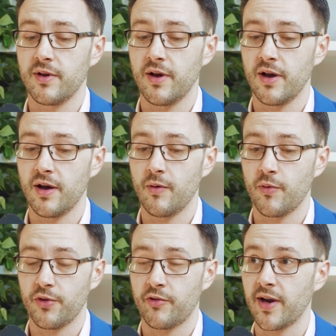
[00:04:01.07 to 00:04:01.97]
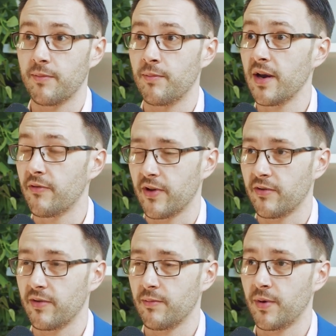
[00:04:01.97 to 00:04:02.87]
uh, with the great
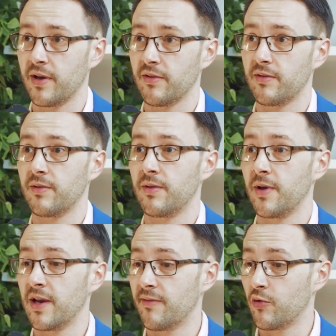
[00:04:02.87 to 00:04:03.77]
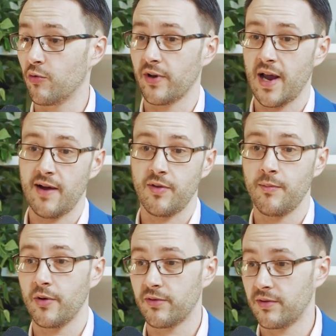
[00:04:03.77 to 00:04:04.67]
benefits, because the individuals that have the
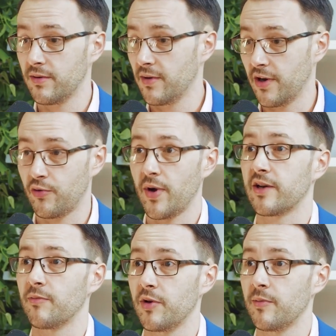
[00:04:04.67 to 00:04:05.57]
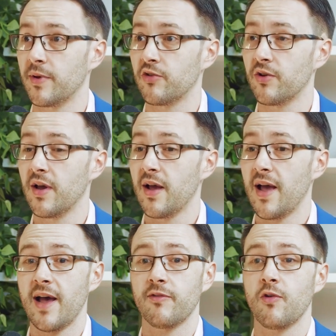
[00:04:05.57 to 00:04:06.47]
most attractive plumage
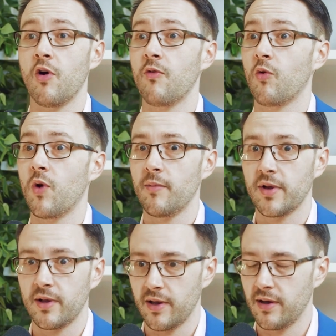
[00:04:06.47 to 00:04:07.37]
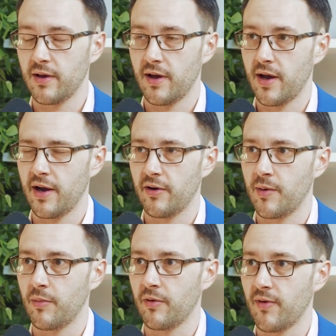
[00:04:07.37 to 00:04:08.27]
have an overwhelmingly higher
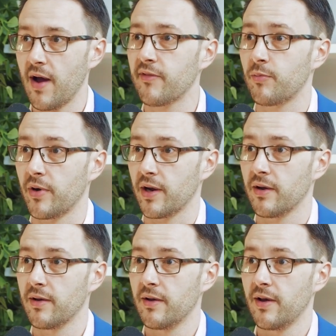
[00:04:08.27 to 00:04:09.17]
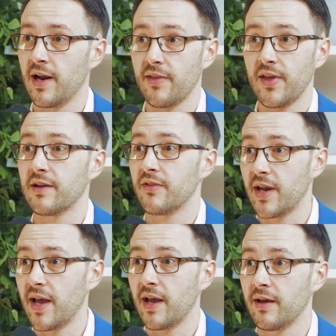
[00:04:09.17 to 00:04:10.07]
number of offspring. And at the end of the
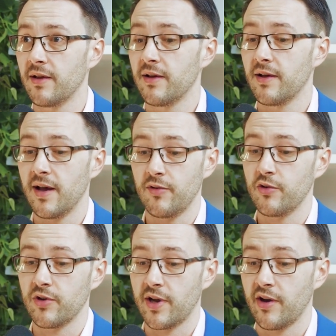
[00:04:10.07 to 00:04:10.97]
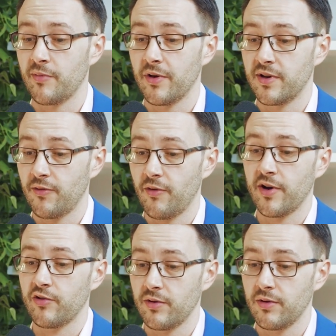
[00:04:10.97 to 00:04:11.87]
day, evolution cares about
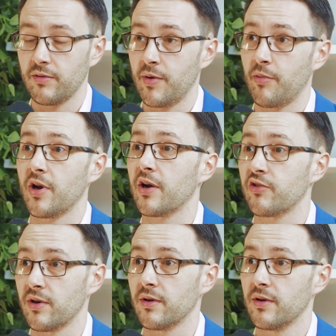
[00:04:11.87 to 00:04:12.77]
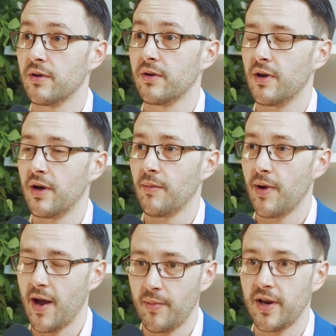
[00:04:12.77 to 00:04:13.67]
differential reproduction. Mm-hmm. Um,
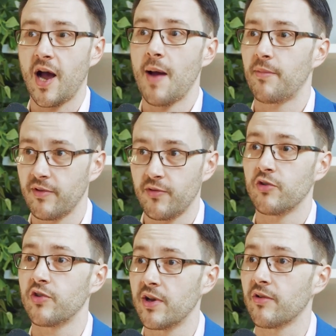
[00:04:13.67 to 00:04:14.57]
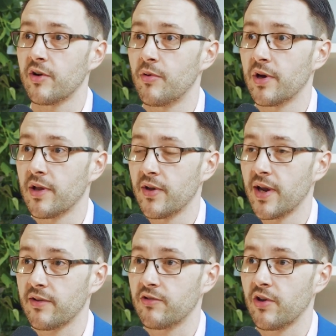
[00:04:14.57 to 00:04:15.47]
how many copies of your genes are you putting in the
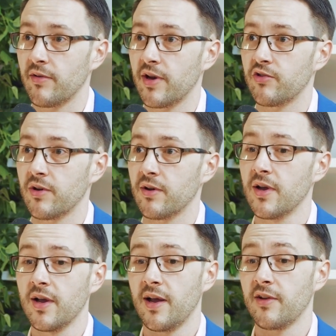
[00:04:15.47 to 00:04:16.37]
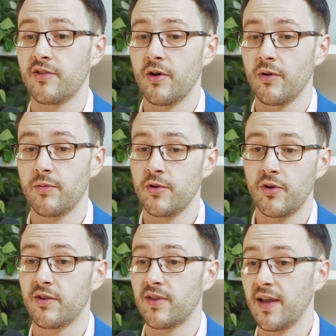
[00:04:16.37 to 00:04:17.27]
next generation? And so you
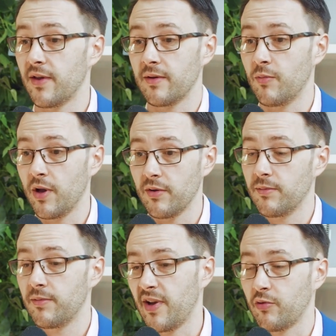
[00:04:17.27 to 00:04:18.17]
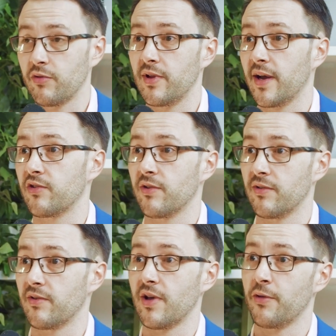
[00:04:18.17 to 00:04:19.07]
could say that, well, sexual selection is
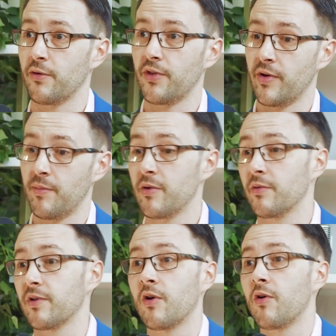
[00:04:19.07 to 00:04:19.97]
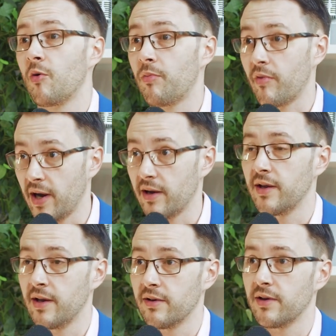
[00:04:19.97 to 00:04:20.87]
this other theory, but it was incorporated
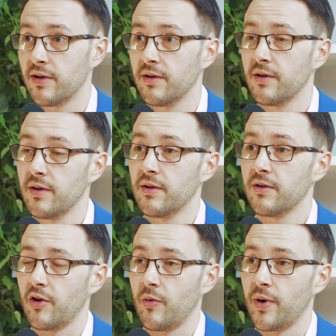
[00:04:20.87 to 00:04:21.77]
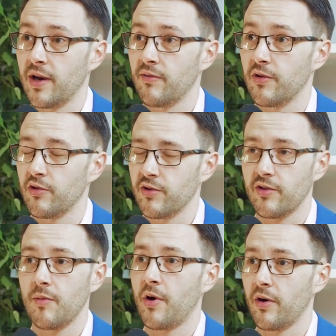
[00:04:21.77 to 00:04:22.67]
into Darwinian evolution.
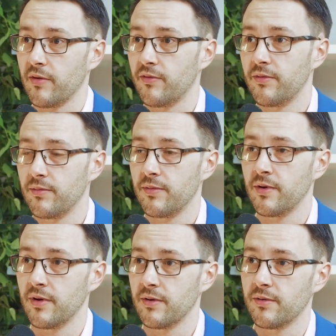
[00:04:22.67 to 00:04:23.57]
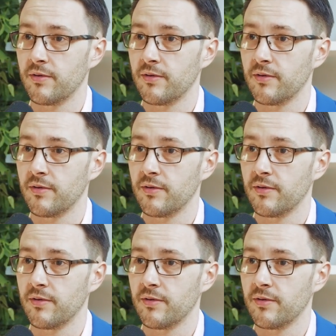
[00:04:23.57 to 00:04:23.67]
That's all part of uh,